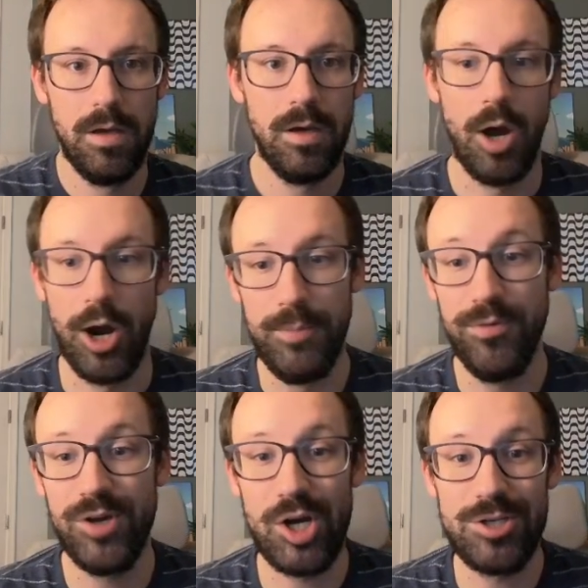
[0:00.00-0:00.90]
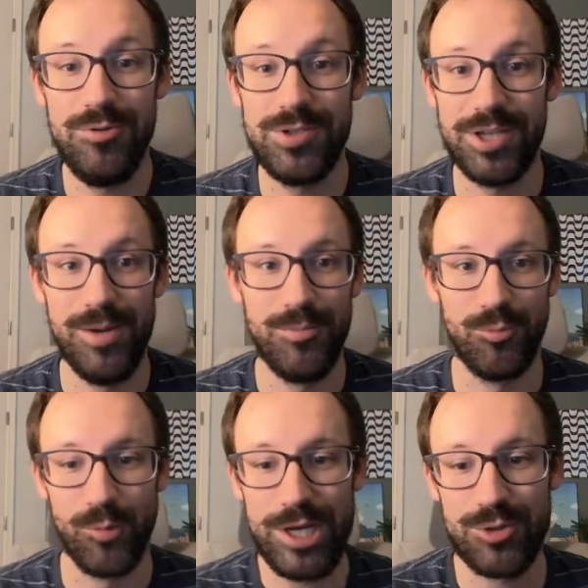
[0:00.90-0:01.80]
All right, moving on to some
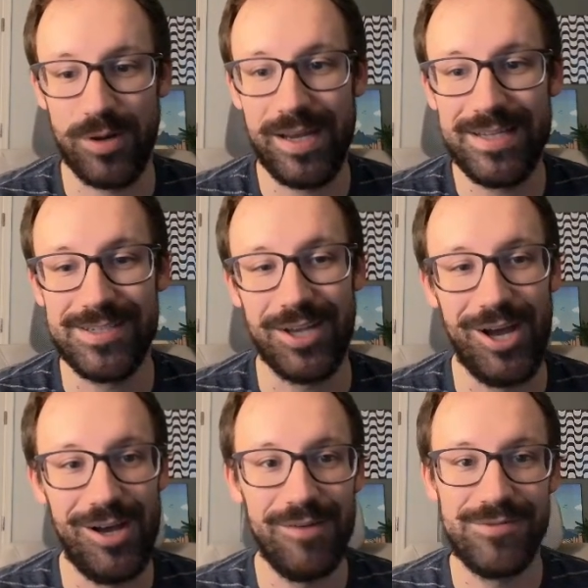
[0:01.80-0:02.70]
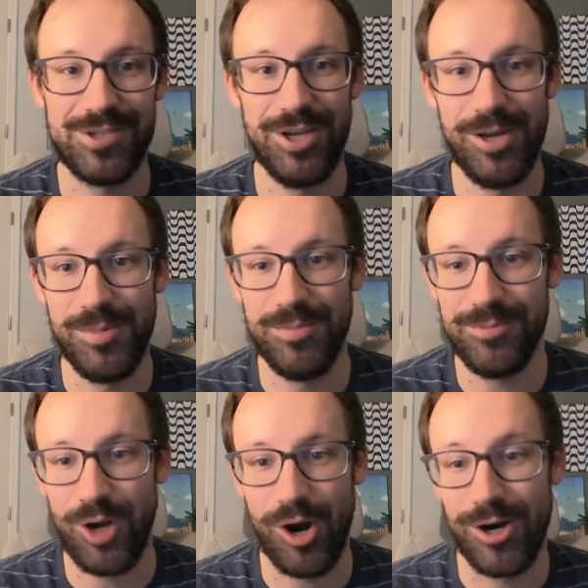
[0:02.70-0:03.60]
retreads of some
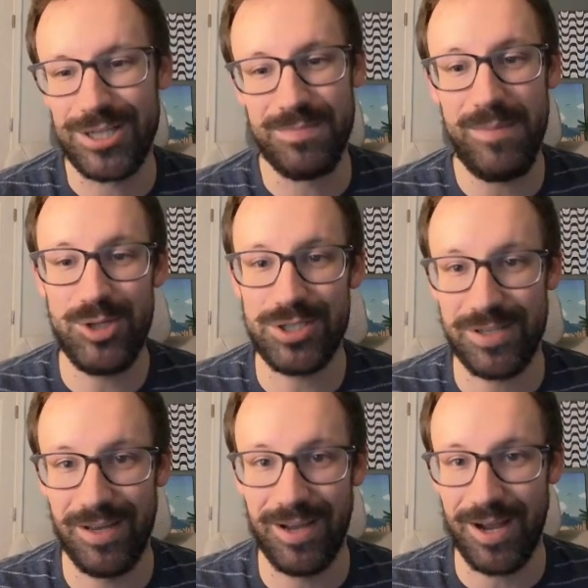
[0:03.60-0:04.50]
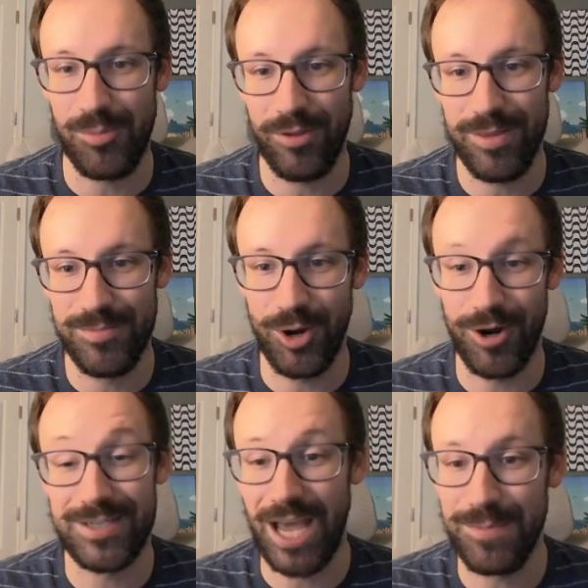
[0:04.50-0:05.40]
cards. Maybe just a couple of them are
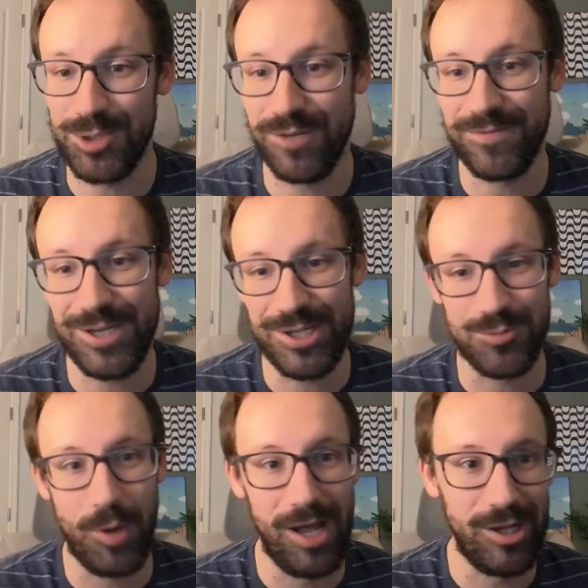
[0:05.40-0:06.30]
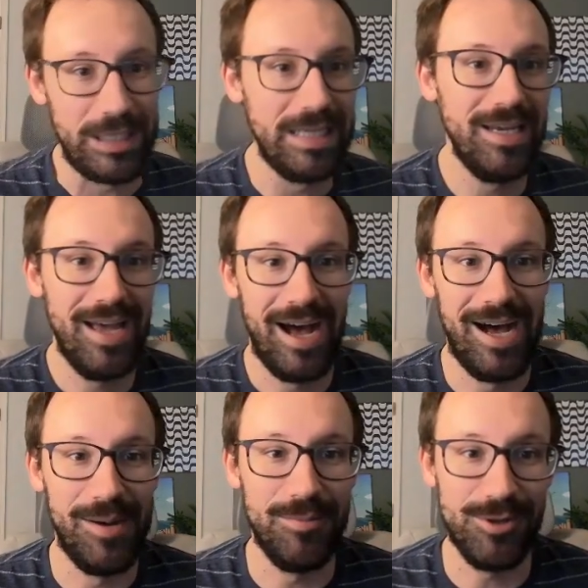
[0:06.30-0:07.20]
type shifted as well.
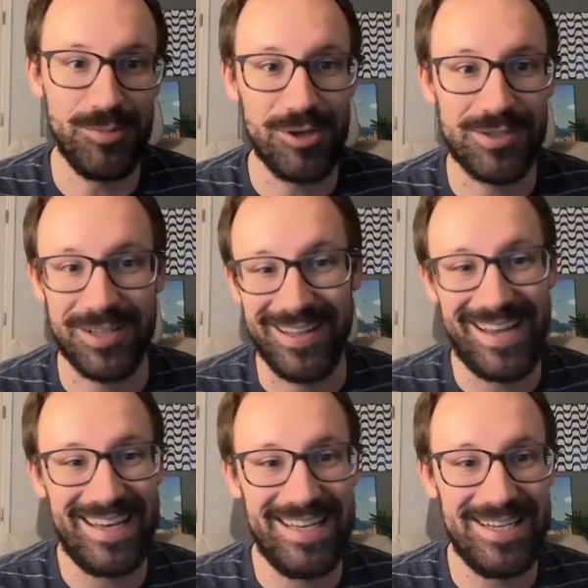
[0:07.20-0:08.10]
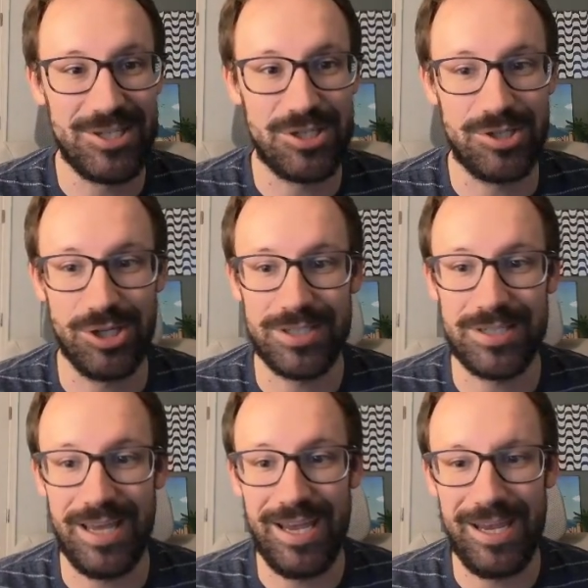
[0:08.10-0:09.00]
Lumio Skelette is just
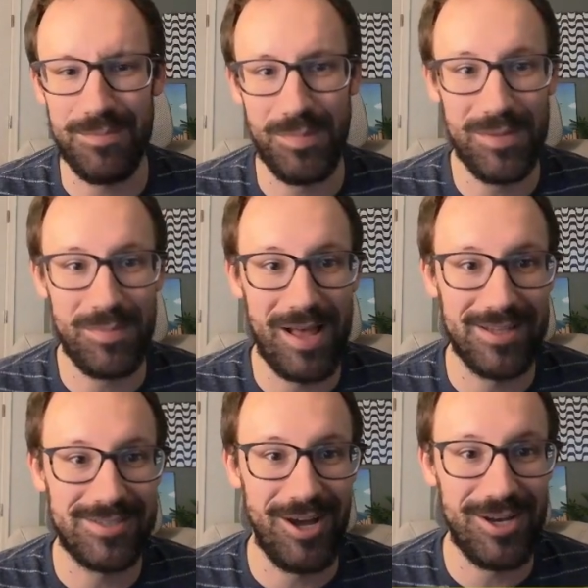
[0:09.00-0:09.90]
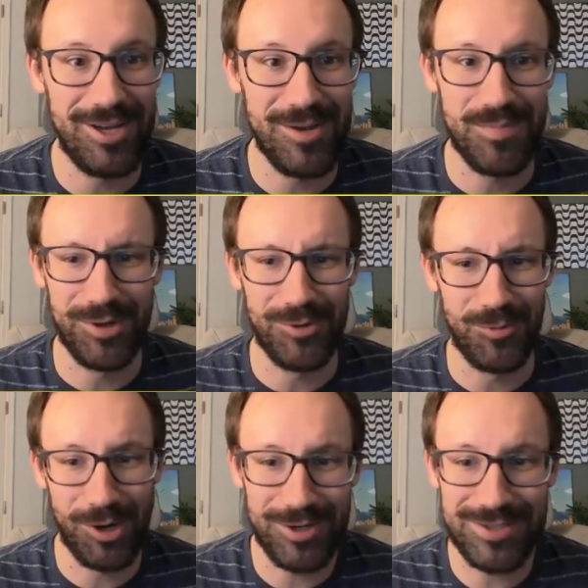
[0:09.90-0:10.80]
a Big Malasada, but
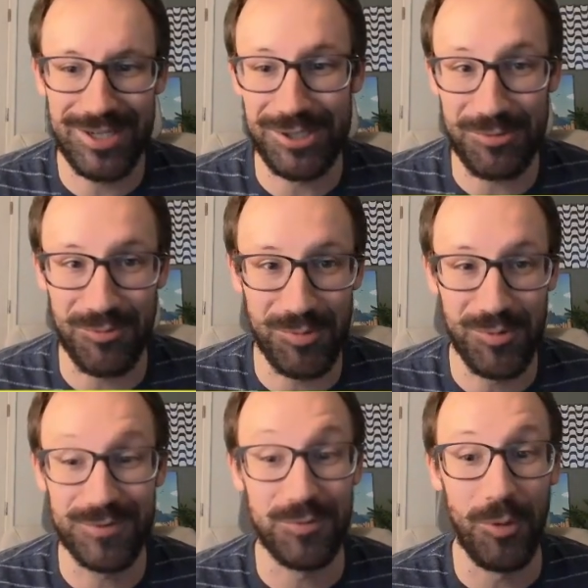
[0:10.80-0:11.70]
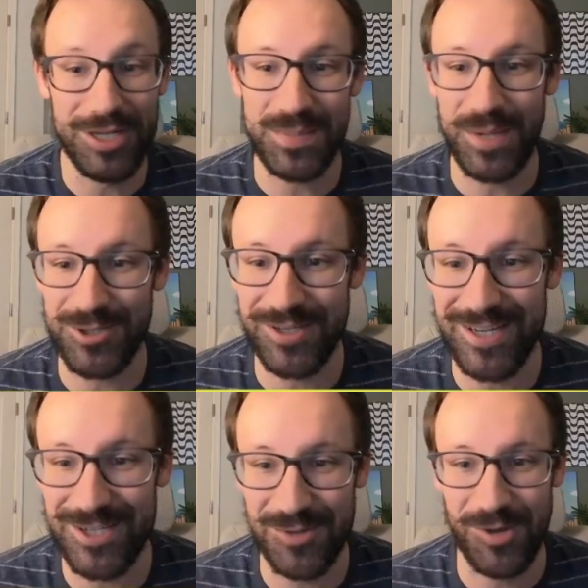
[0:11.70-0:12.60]
worse. It only removes 1 special
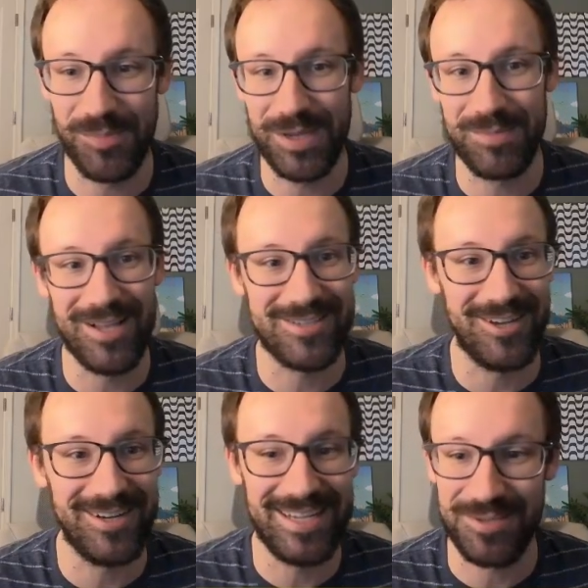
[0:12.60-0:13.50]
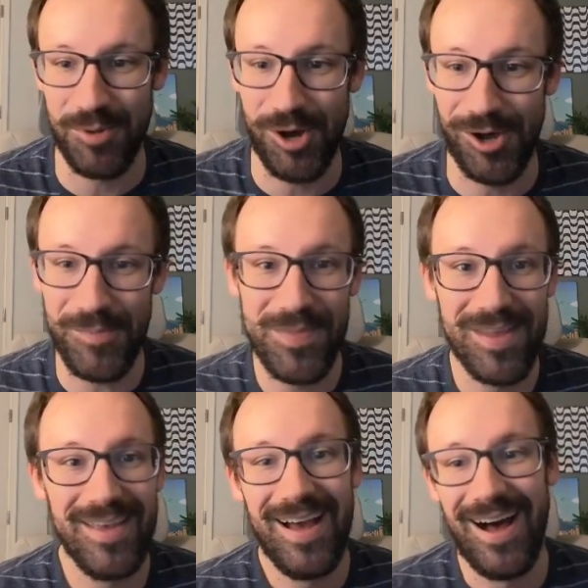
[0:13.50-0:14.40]
condition, while Big Malasada gets them all.
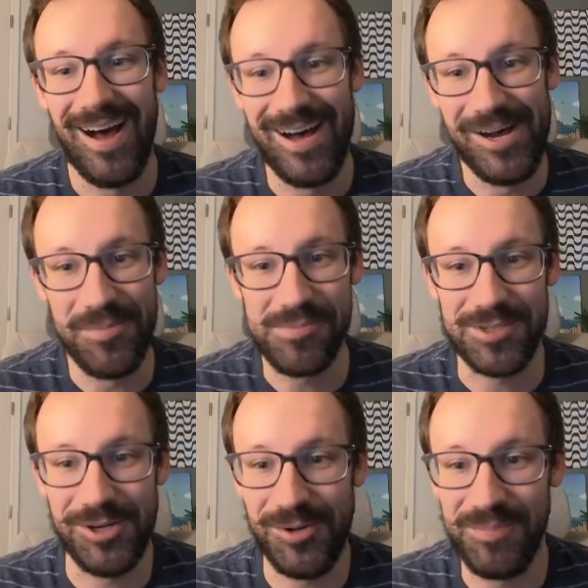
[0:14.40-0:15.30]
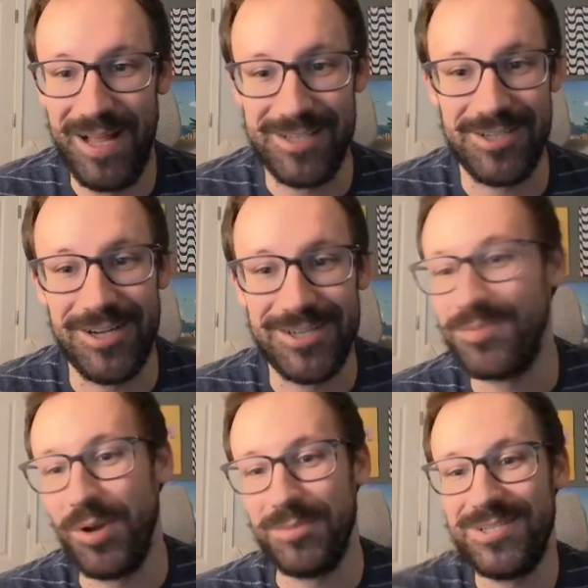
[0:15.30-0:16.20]
So Malasada
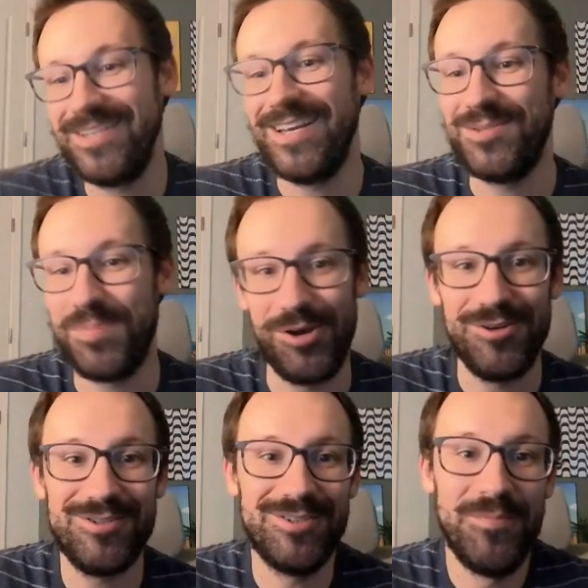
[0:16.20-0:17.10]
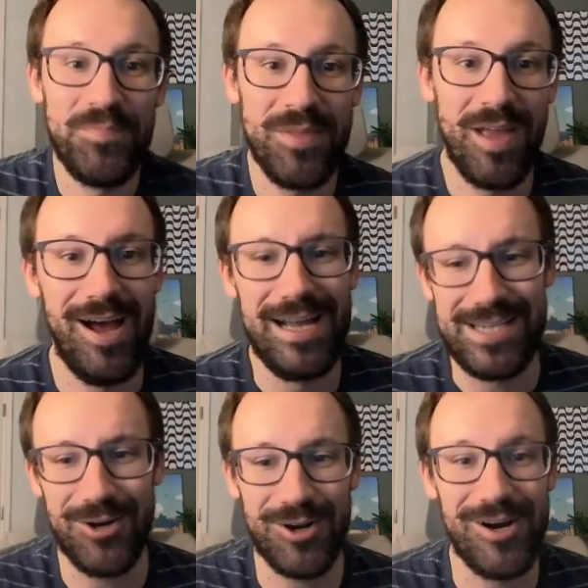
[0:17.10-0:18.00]
Supremacy, I suppose.
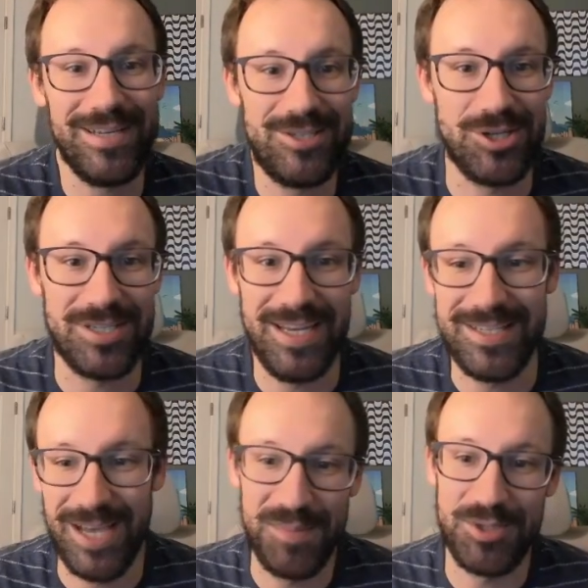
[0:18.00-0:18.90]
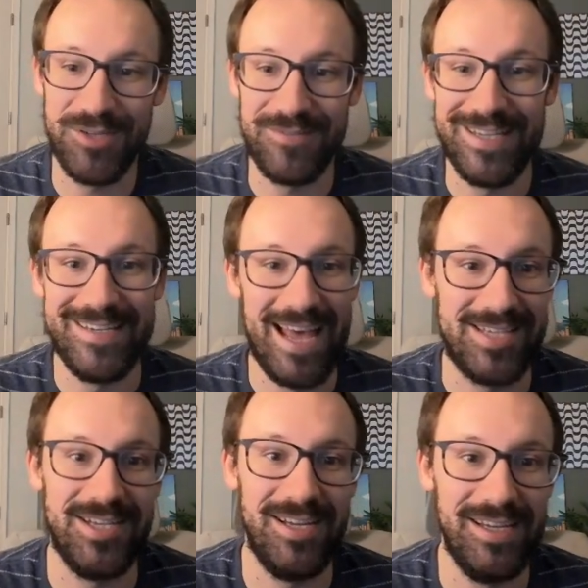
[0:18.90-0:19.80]
Tarragon is just a type-shifted
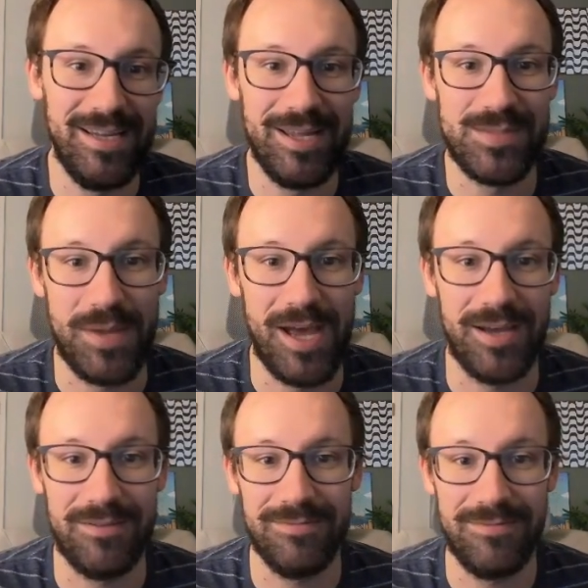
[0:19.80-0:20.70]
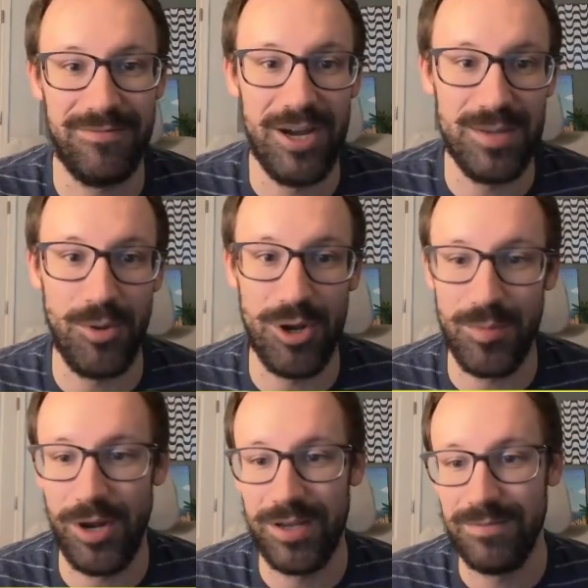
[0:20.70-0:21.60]
Nessa. It gets back fighting
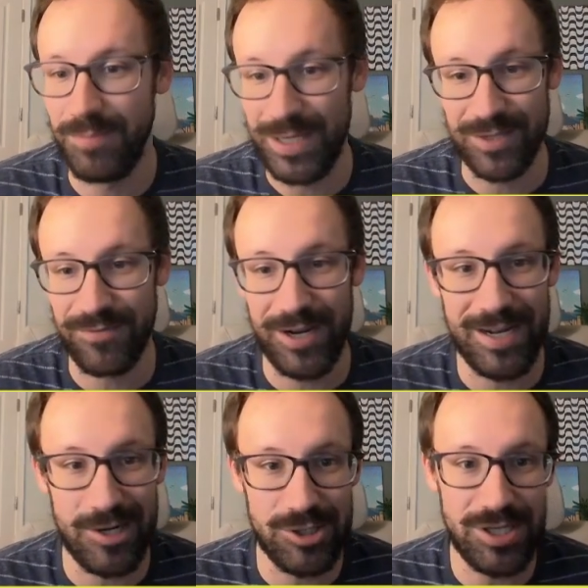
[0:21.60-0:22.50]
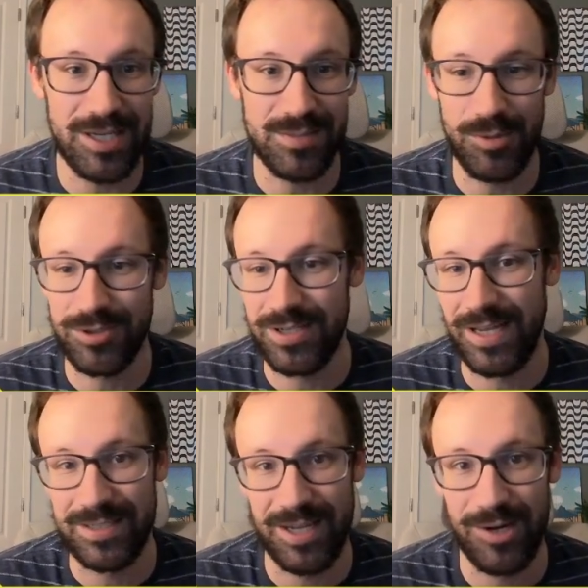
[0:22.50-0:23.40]
Pokemon and basic fighting energy, as opposed to
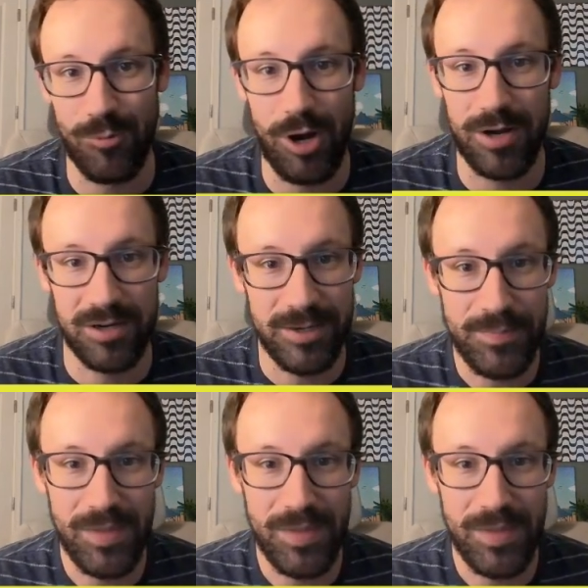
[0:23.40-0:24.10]
Nessa getting water.